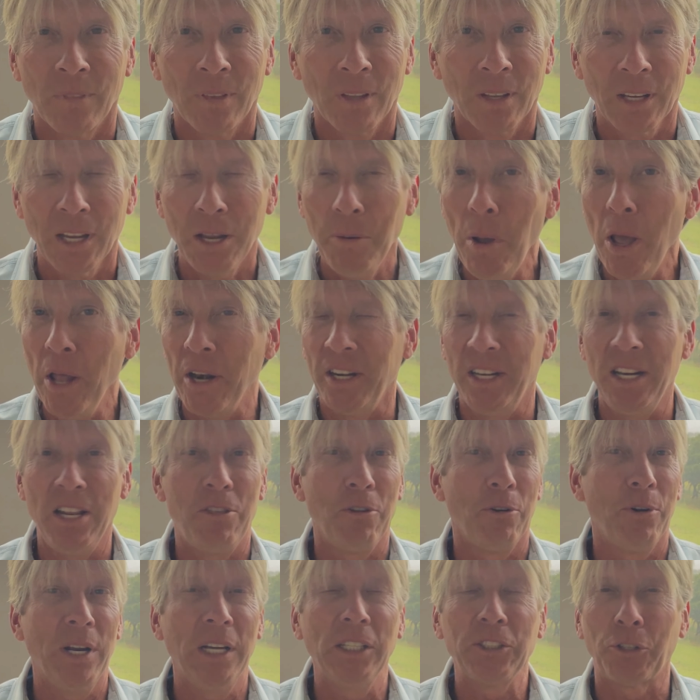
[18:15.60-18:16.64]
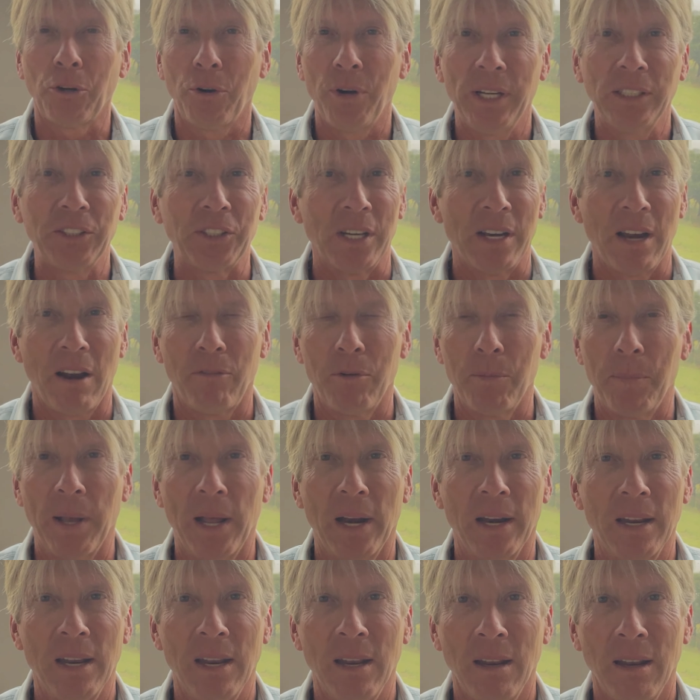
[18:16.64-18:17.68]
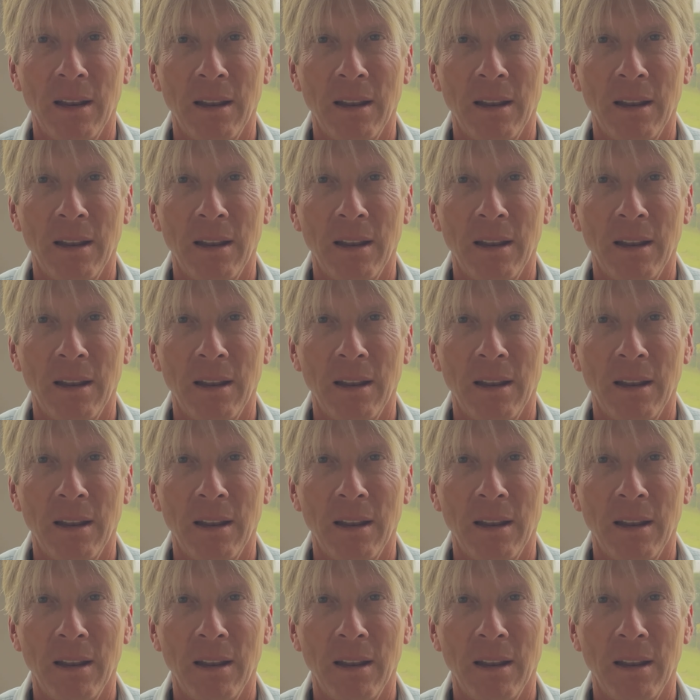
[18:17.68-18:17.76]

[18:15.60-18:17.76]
Come on, it either is or isn't, everybody.